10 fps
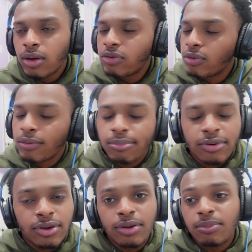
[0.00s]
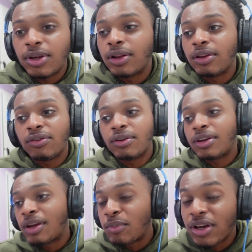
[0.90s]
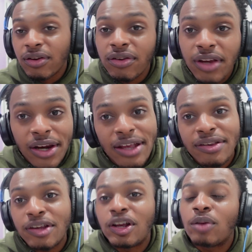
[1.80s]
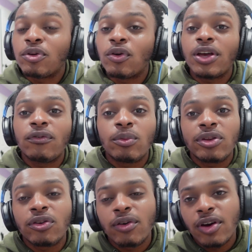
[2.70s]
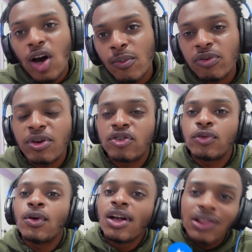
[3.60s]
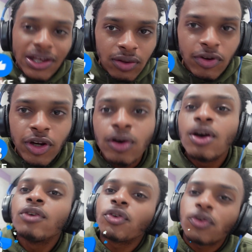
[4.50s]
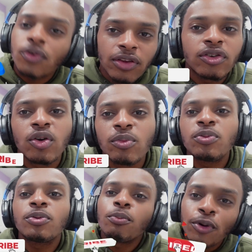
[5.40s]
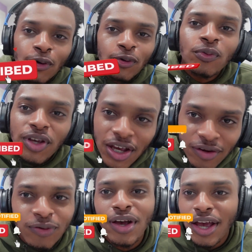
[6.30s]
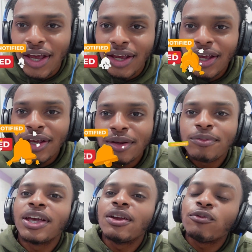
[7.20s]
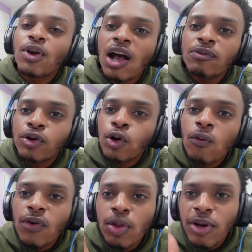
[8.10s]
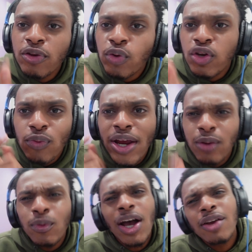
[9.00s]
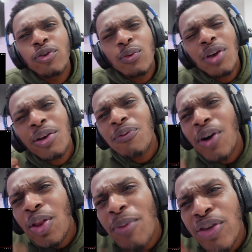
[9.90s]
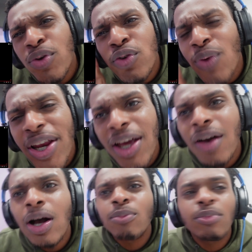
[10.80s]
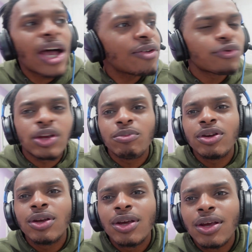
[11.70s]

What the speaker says: So, man, listen. I'm going to give this a 9 out of 10. Y'all let me know how y'all feel about this song in the comments. Make sure you like the video. Subscribe to the channel. Make sure you put them post notifications on, all right? And if you haven't, go follow my Twitch right now. Why don't you, like, follow my Twitch right now? I'm live streaming.